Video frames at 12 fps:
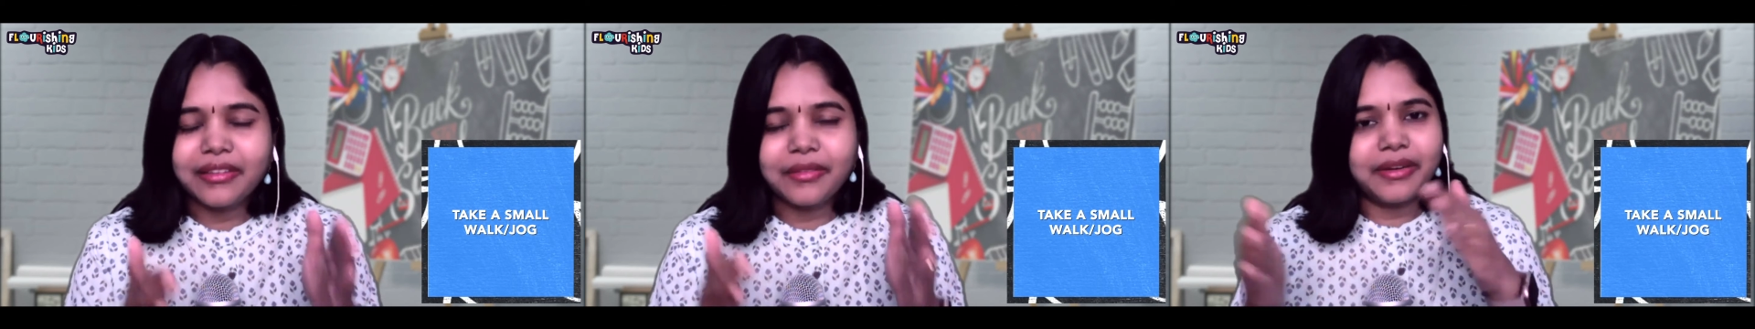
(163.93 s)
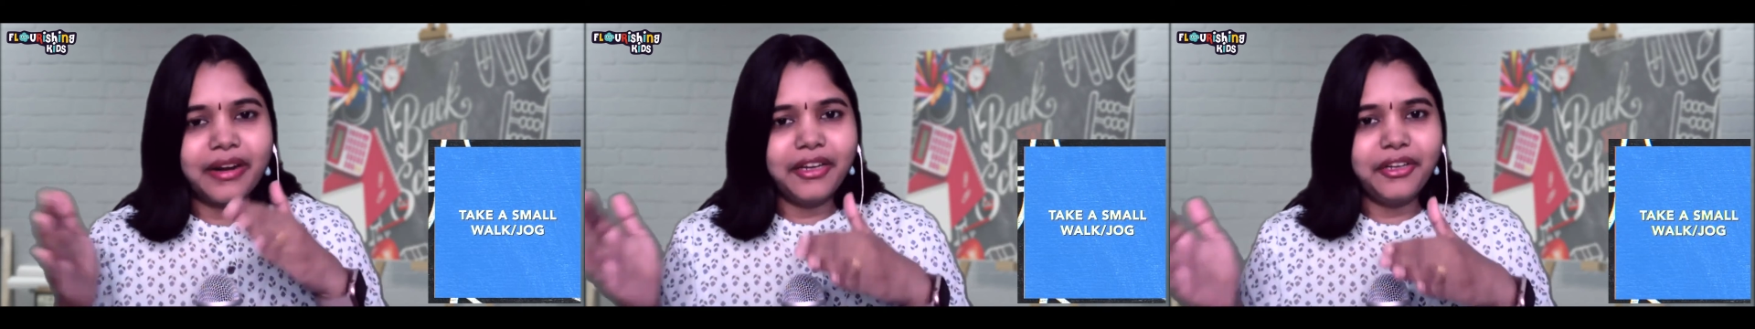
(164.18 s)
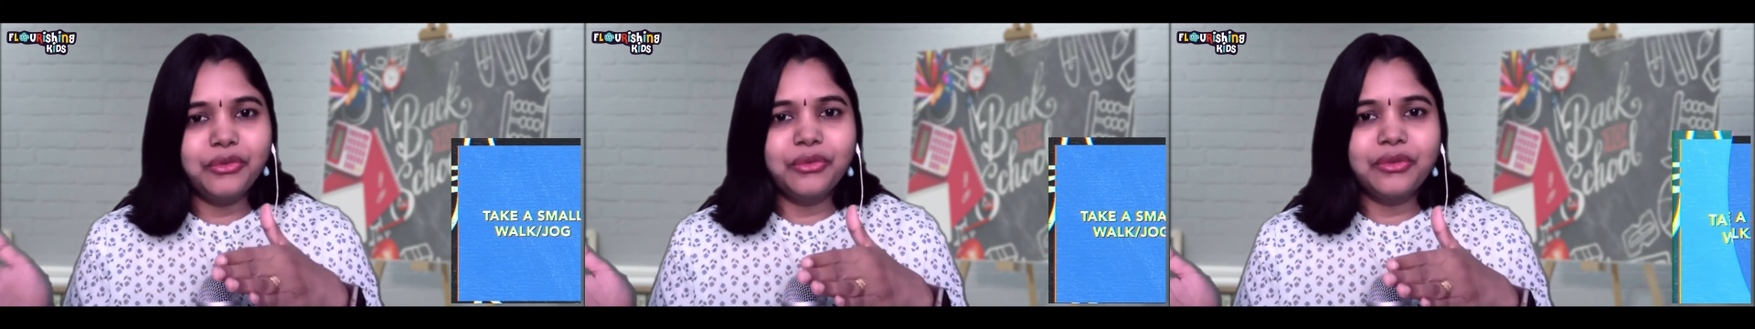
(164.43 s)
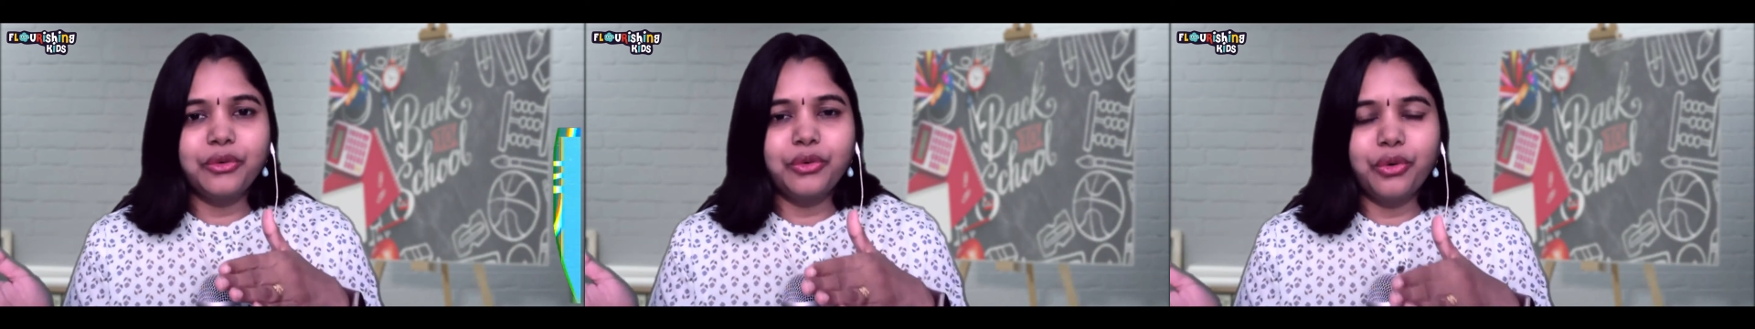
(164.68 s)
try to
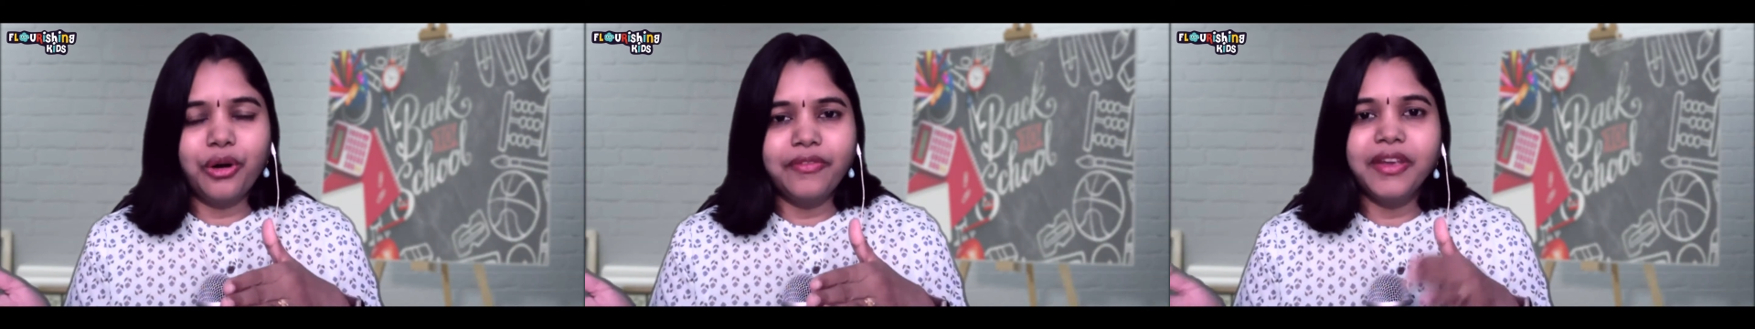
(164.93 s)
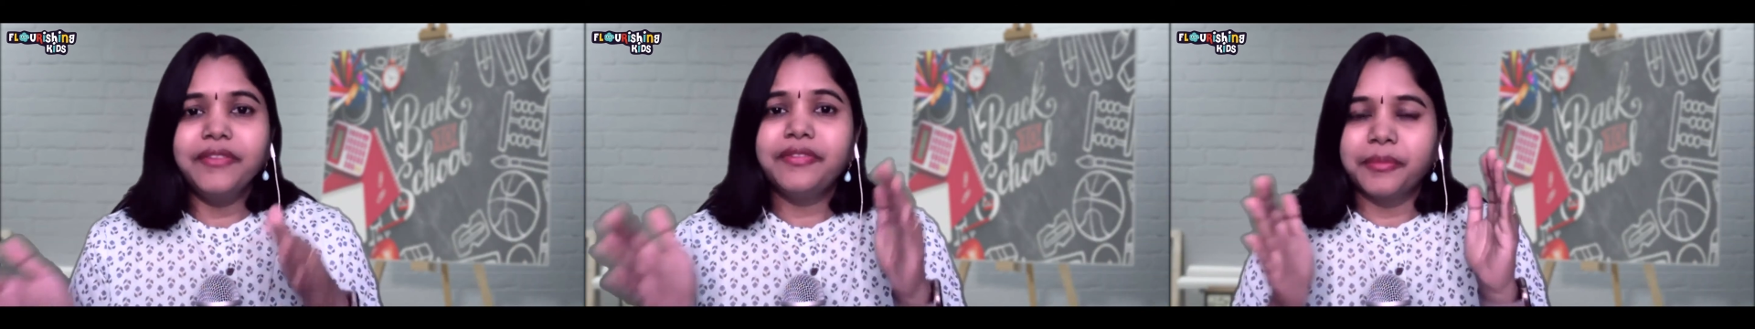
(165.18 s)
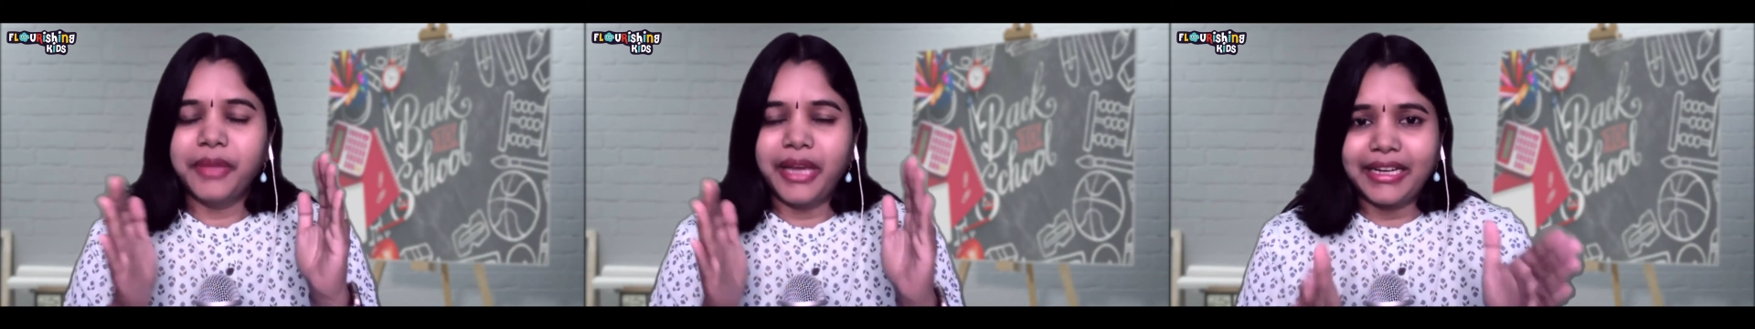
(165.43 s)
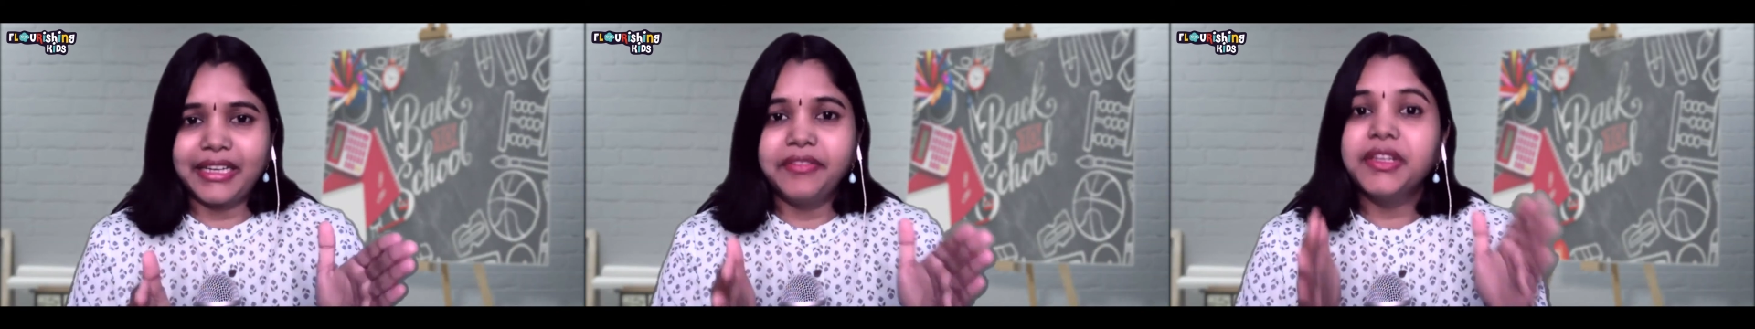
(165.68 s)
go away from the
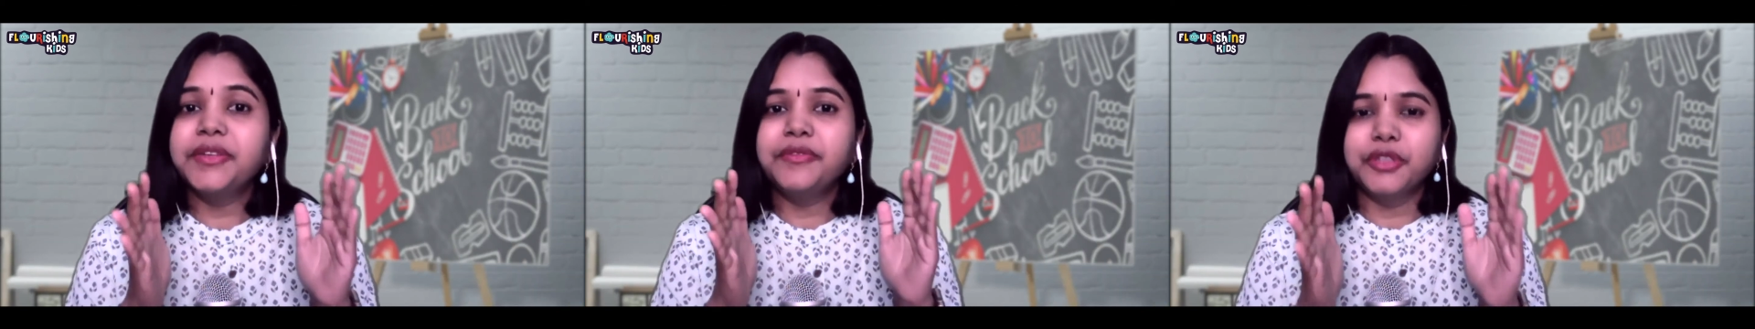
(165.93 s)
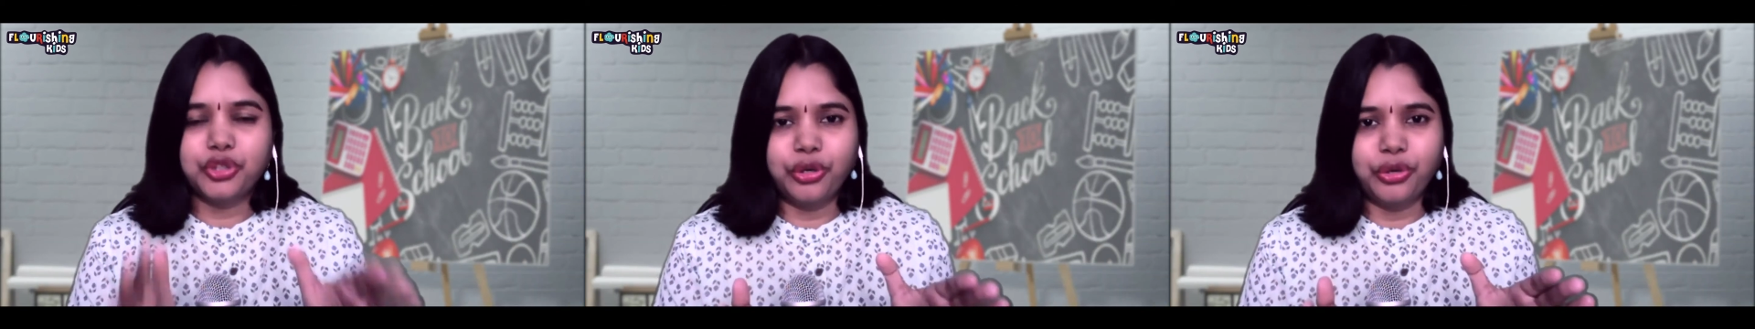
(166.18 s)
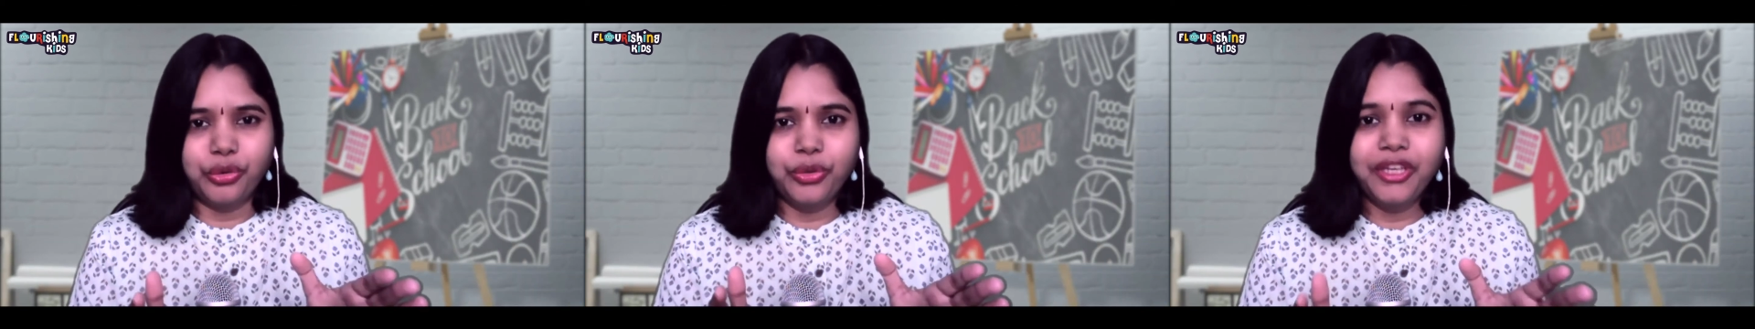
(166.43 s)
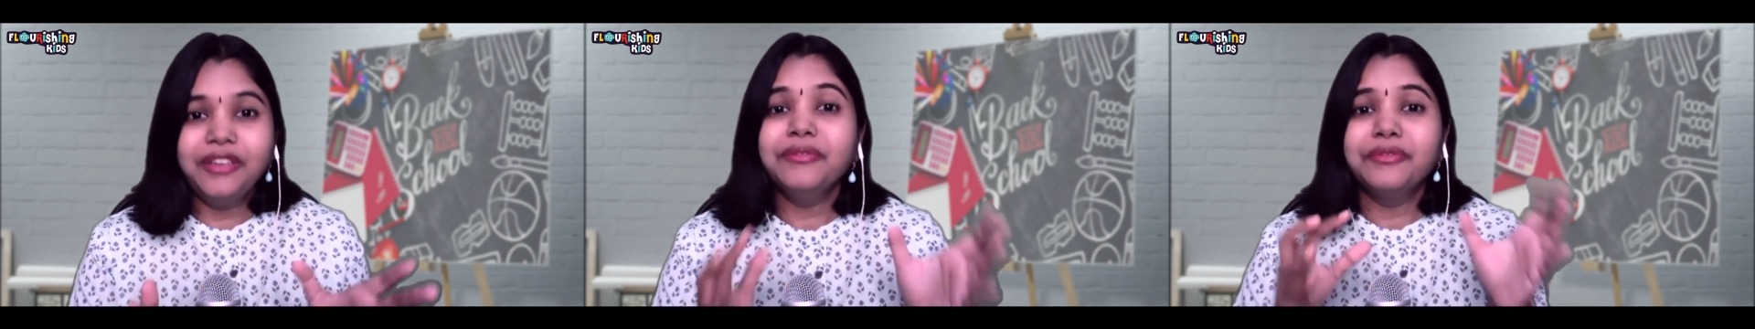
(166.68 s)
activity which you're doing